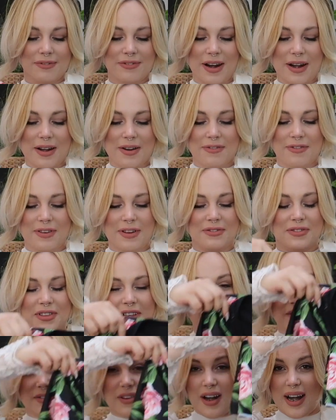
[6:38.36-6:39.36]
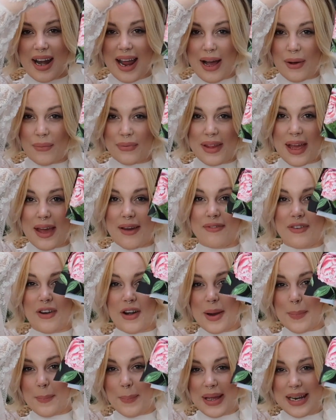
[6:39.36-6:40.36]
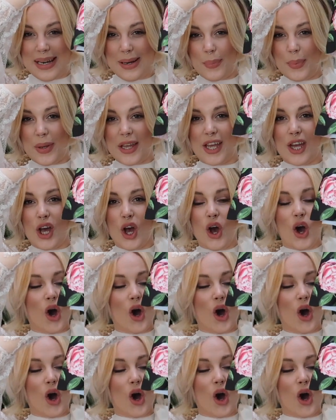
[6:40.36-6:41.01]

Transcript: very 50s, very out there, very pin-up-y,